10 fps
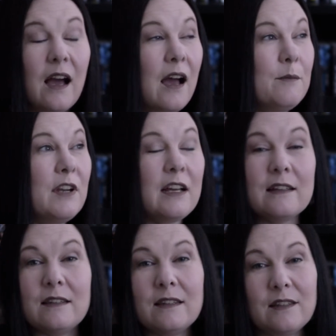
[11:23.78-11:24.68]
I'm not
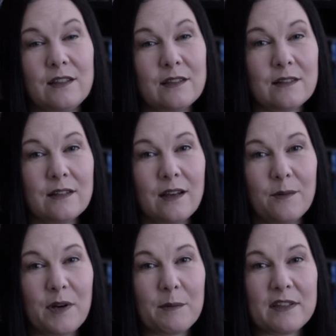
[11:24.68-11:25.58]
consistent
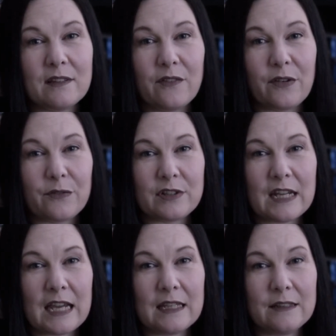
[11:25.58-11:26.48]
among myself every
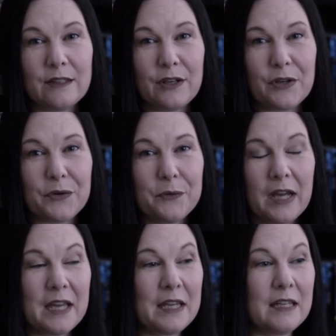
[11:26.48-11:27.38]
day, you know?
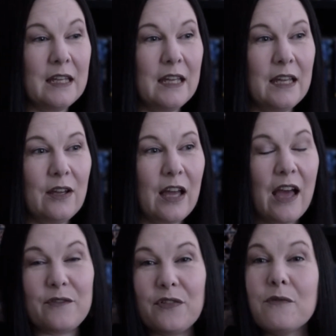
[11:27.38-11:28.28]
I
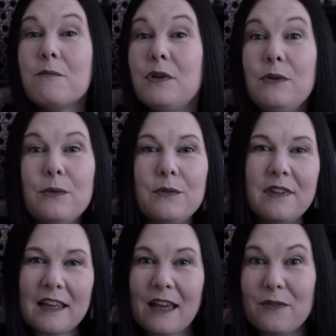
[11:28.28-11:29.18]
have different
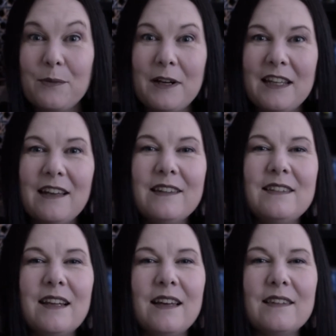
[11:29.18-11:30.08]
moods like everybody else
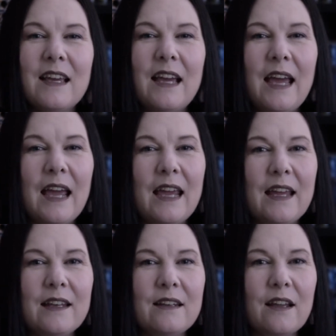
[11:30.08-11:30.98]
does.
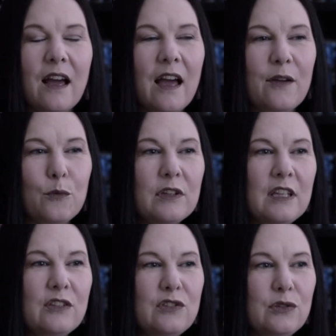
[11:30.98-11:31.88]
And I
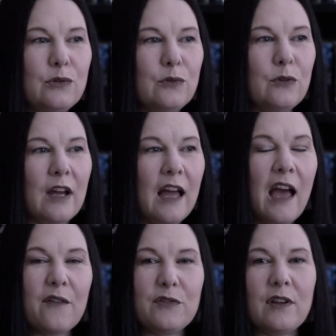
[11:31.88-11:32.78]
really do
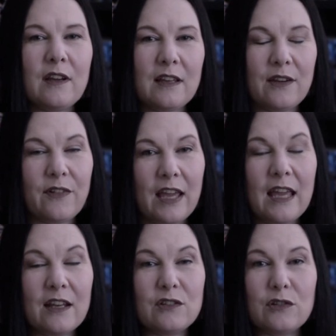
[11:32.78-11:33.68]
have to give a
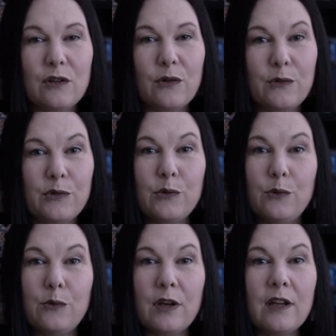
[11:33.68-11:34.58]
hand to those
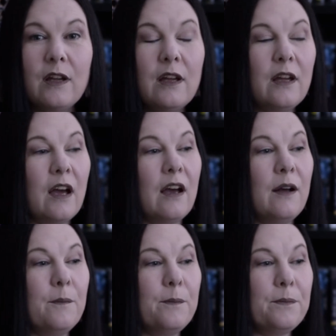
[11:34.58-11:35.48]
who
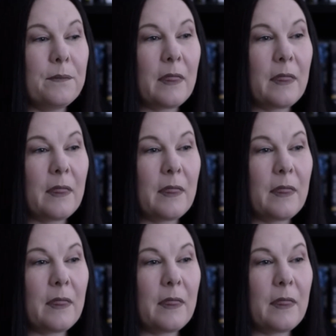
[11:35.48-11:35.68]
um,